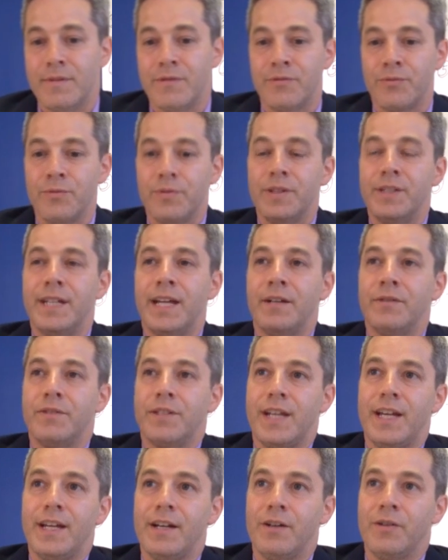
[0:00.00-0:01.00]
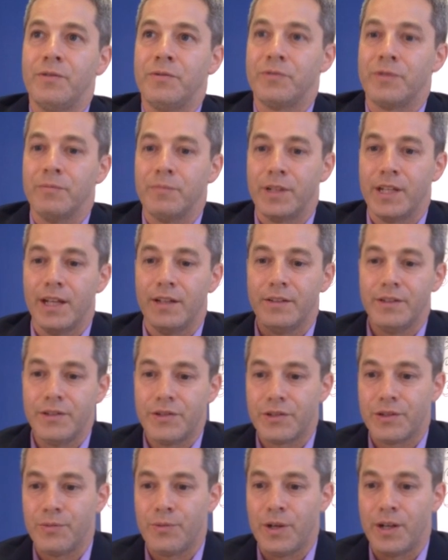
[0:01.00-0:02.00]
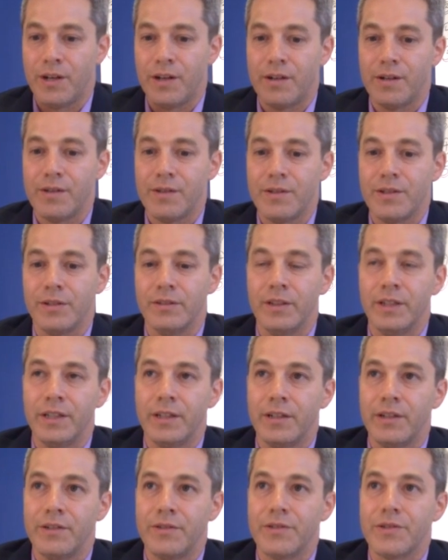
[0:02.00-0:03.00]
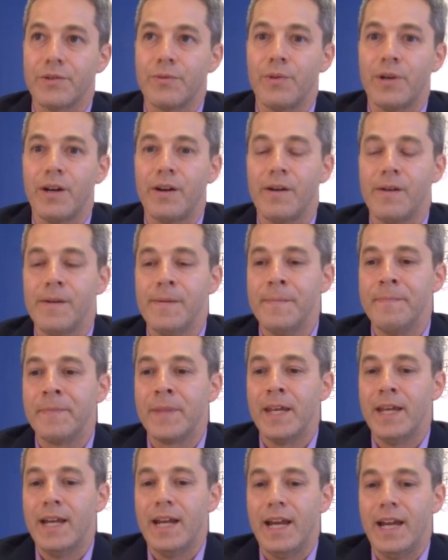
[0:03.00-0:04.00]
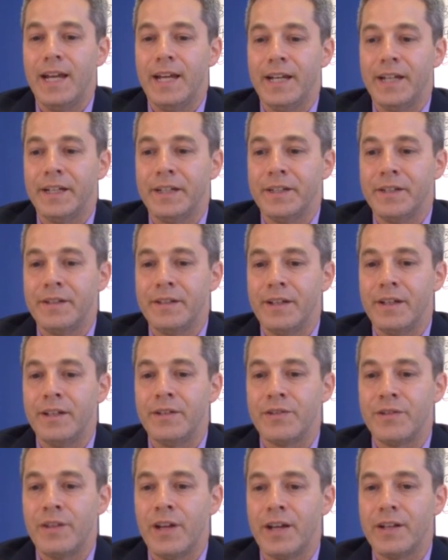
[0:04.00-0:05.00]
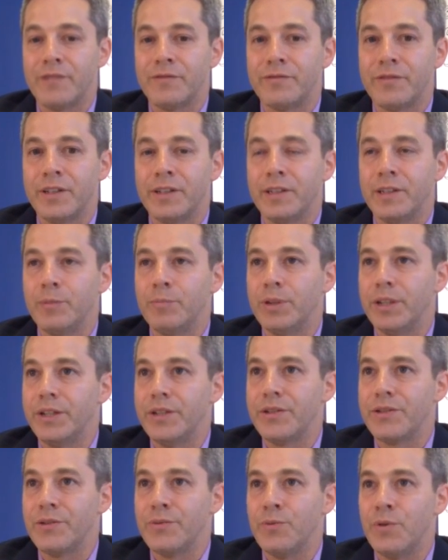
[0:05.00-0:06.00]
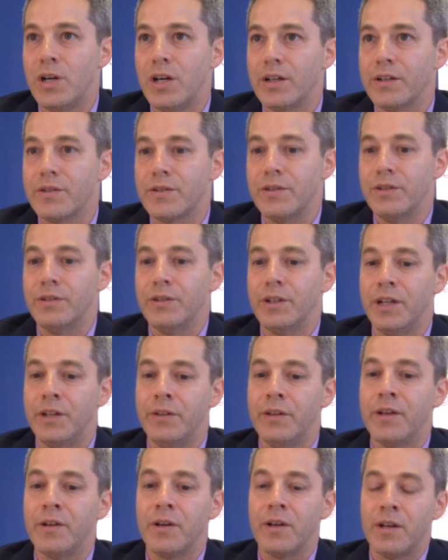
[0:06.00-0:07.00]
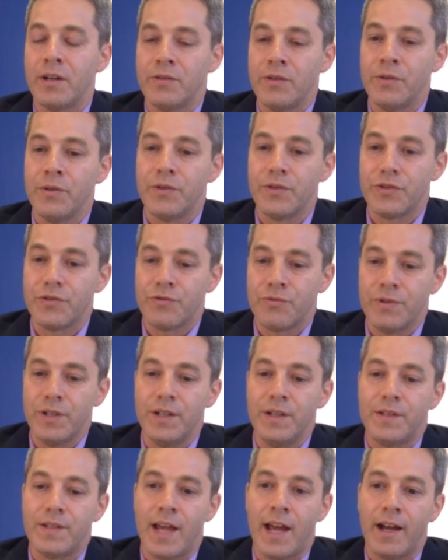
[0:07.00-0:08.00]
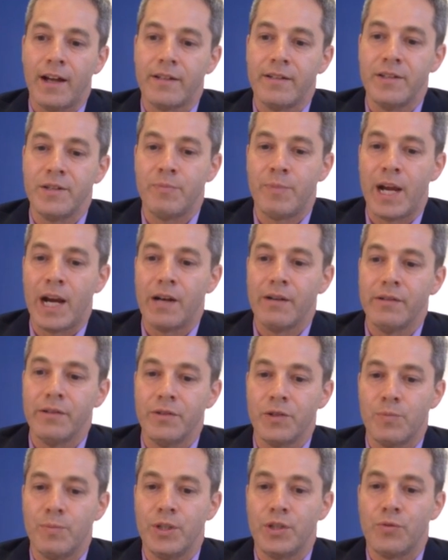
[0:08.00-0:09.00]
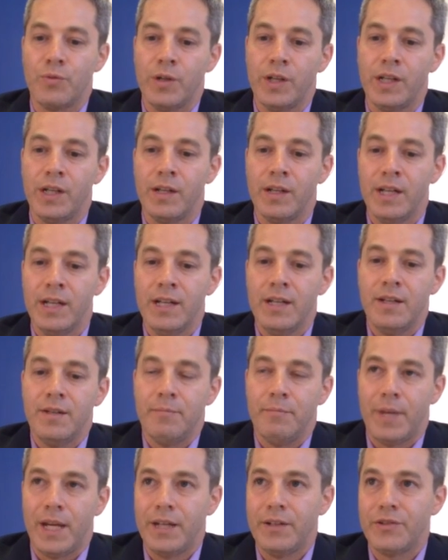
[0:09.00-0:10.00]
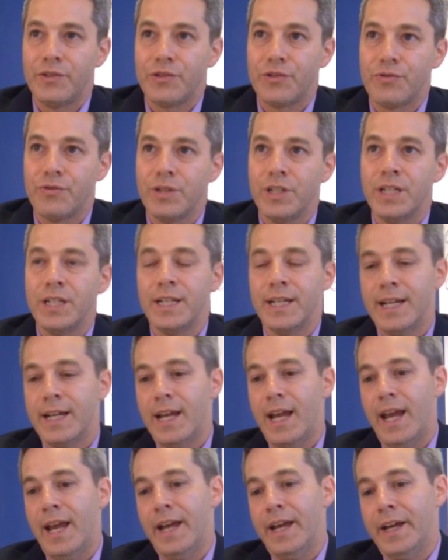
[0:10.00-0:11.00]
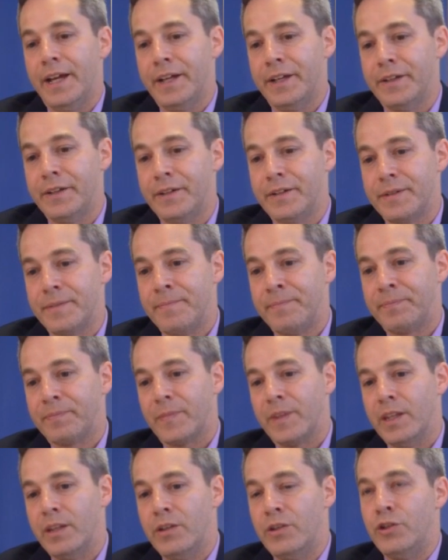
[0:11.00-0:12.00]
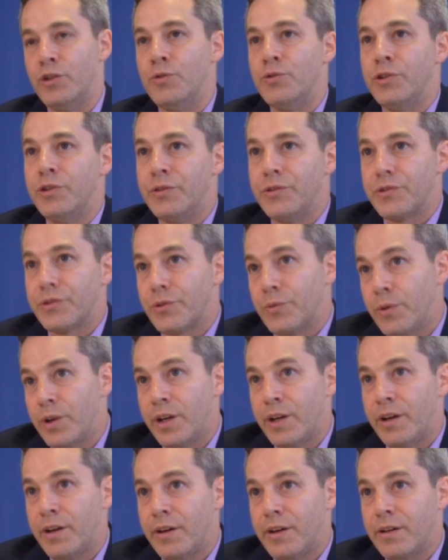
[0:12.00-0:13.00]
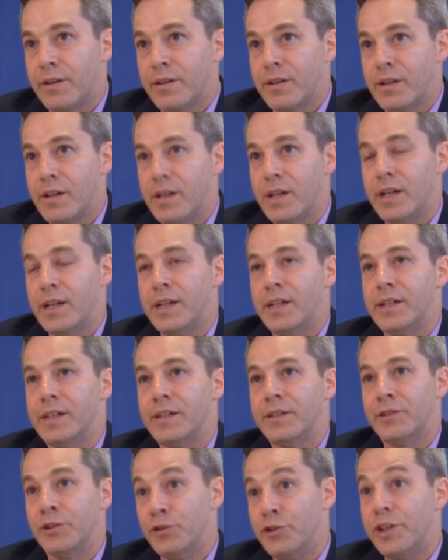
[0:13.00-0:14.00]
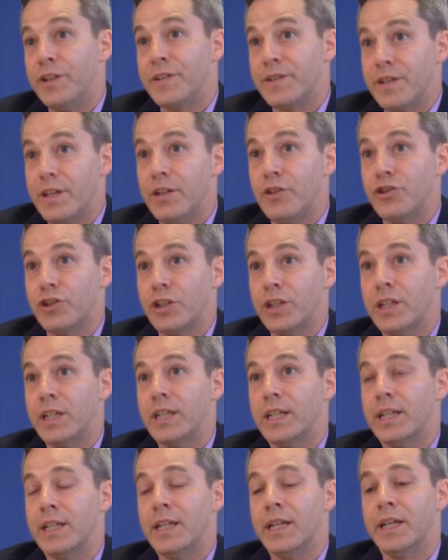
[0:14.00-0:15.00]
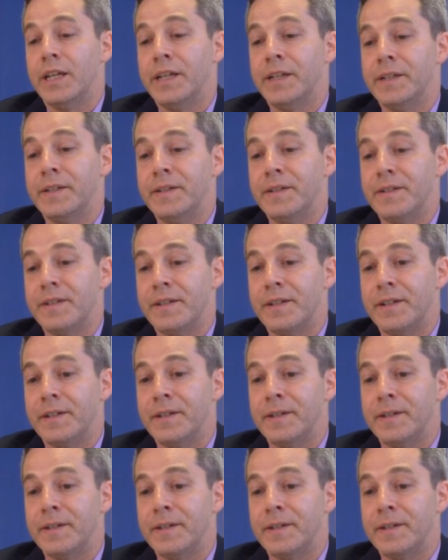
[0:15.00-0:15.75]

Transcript: through the downtown from Kelly Square to Lincoln Square. And it's not a friendly place to walk still. And those streets act as barriers between Main Street and Union Square, Union Station, and